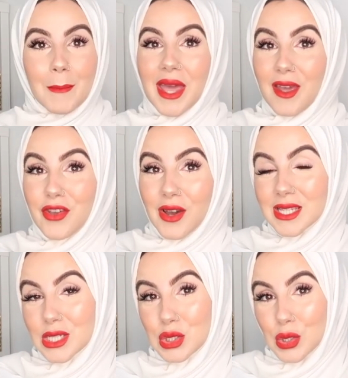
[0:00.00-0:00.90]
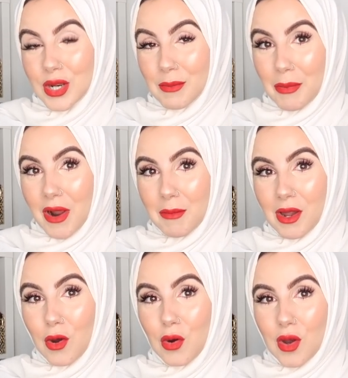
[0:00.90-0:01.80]
But yeah, if you guys enjoyed my
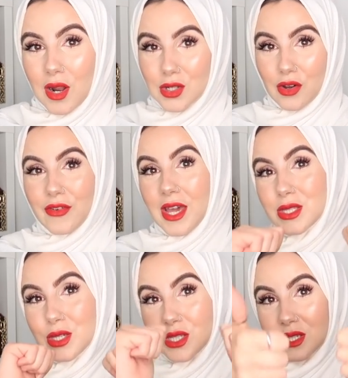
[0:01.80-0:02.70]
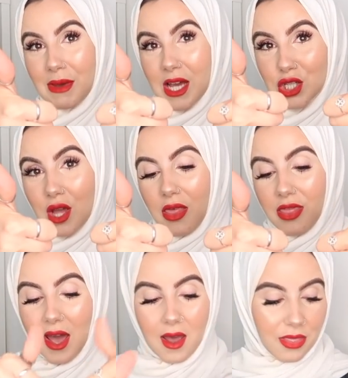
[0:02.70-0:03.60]
Primark haul, don't forget to smash
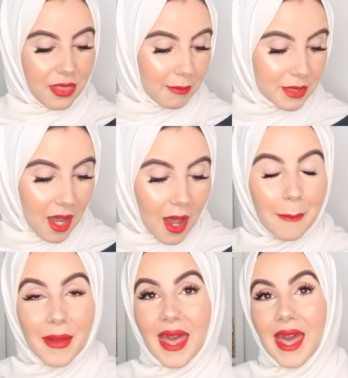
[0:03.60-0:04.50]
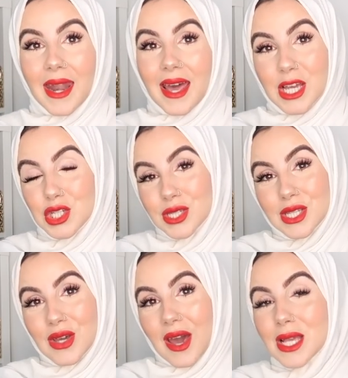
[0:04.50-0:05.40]
that thumbs up. And I shall
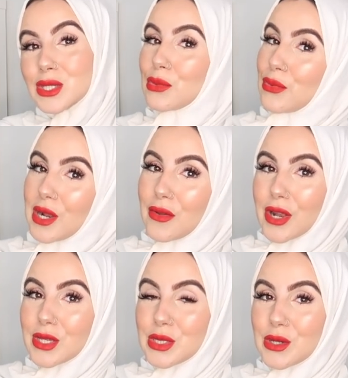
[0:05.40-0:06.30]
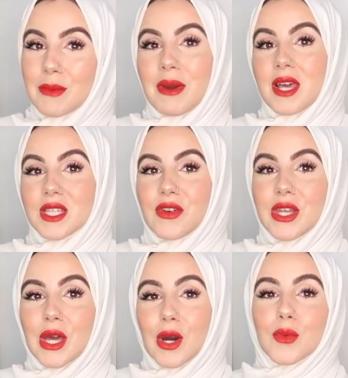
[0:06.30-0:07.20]
see you guys really, really soon in my next
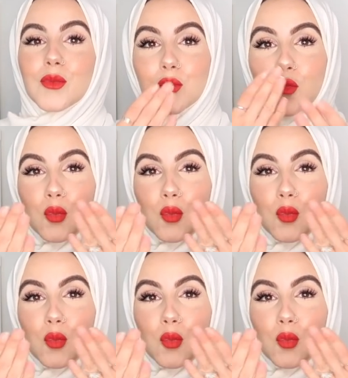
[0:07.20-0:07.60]
video. Bye.